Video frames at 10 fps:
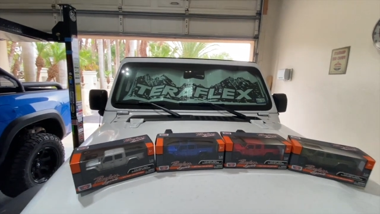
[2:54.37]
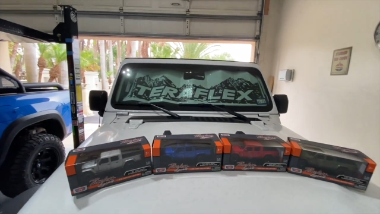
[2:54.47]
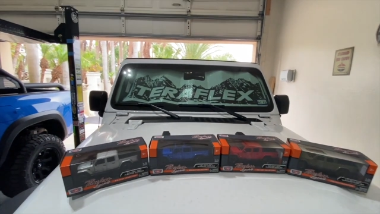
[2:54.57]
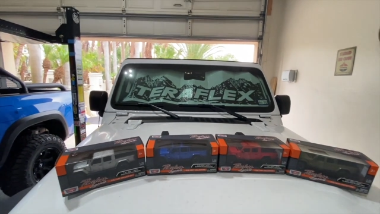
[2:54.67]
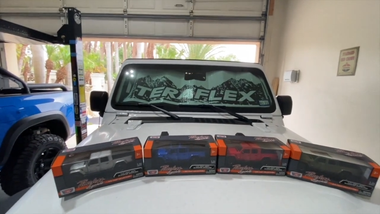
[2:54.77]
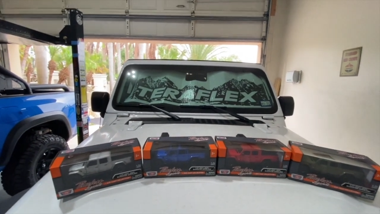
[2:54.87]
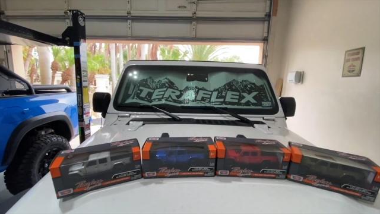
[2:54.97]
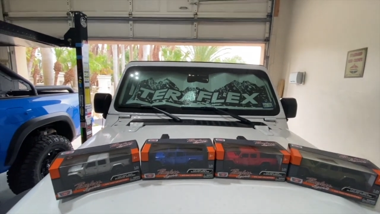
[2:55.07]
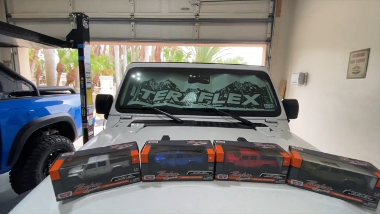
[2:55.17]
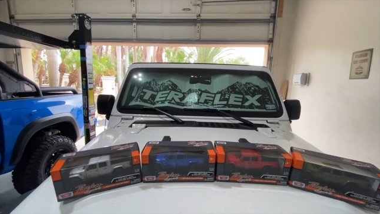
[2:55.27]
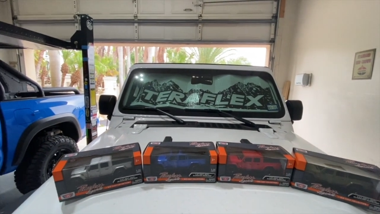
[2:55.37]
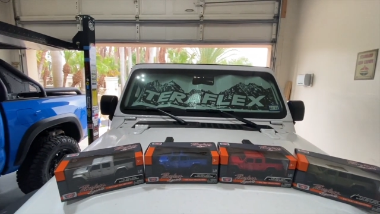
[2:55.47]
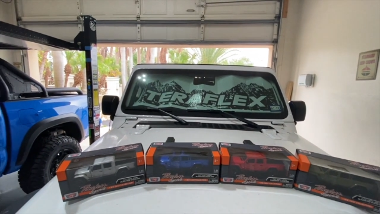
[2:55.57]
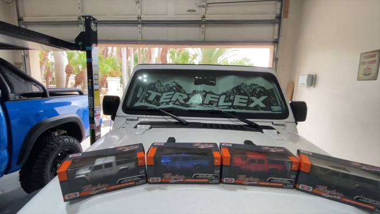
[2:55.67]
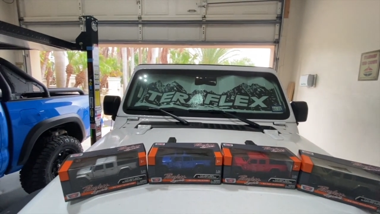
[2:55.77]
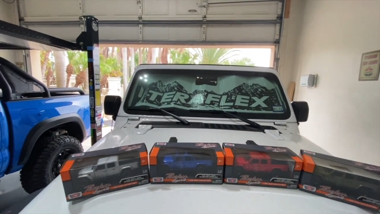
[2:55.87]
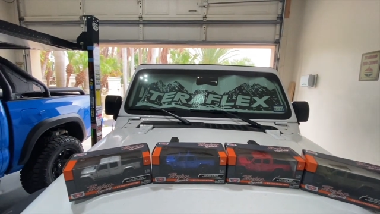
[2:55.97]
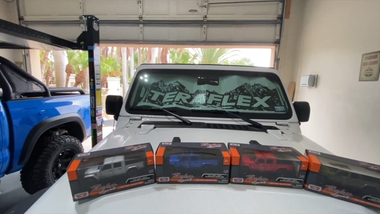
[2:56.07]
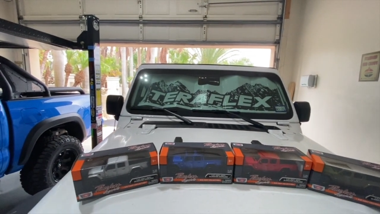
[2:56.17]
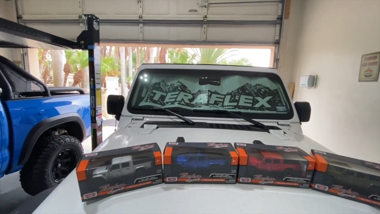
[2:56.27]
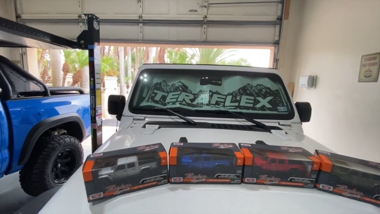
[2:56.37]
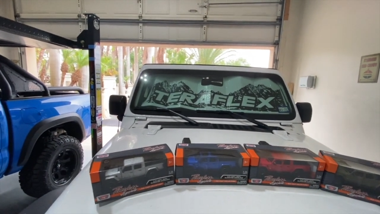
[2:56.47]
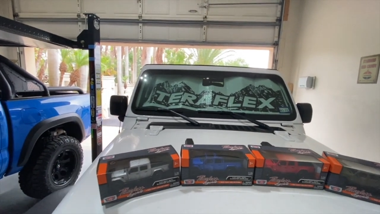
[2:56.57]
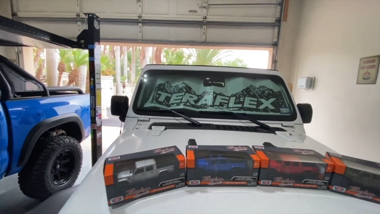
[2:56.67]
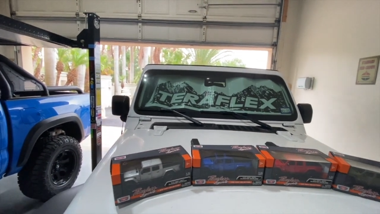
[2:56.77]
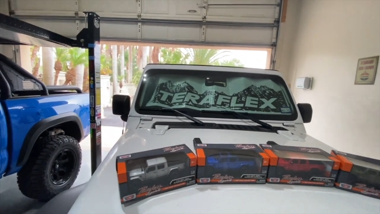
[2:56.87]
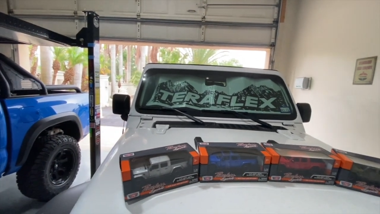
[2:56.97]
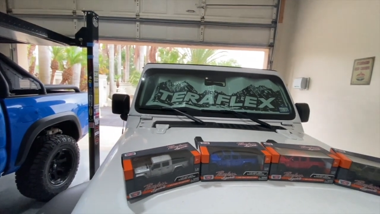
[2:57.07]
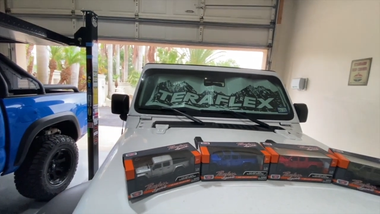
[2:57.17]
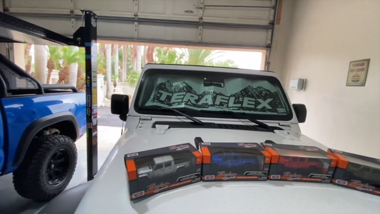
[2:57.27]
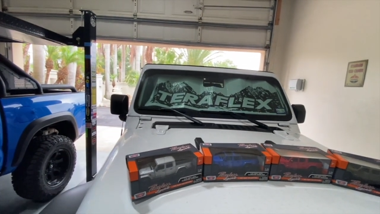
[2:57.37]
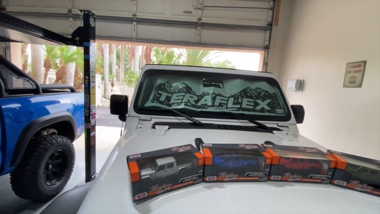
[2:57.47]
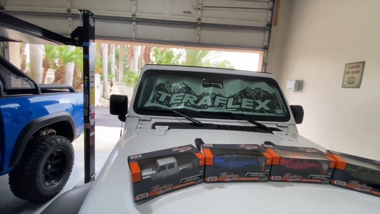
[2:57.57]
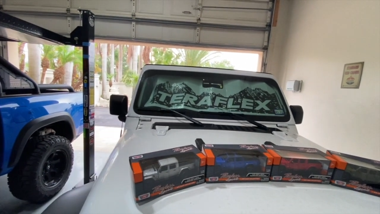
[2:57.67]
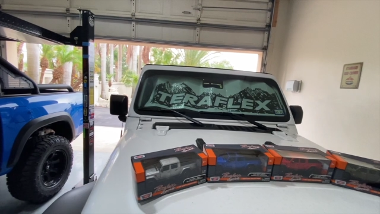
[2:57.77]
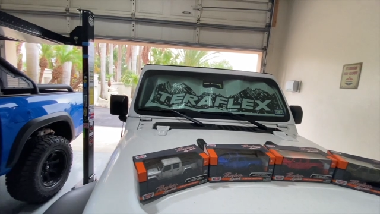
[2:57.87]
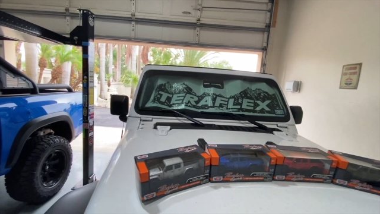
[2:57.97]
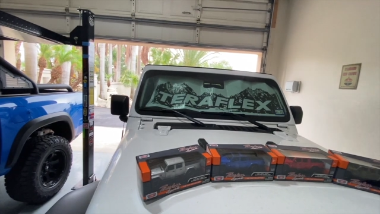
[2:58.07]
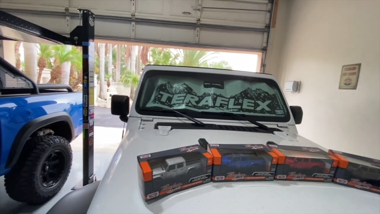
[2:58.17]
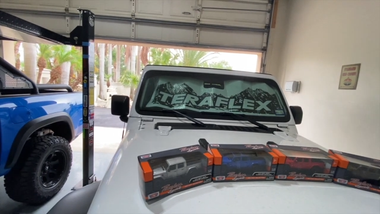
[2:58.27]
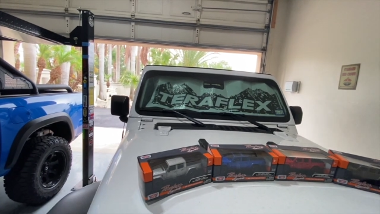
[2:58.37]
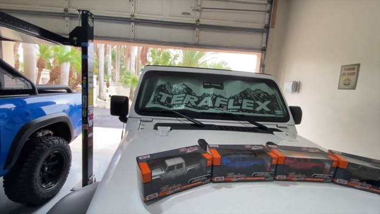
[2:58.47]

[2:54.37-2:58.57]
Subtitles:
(no speaker visible)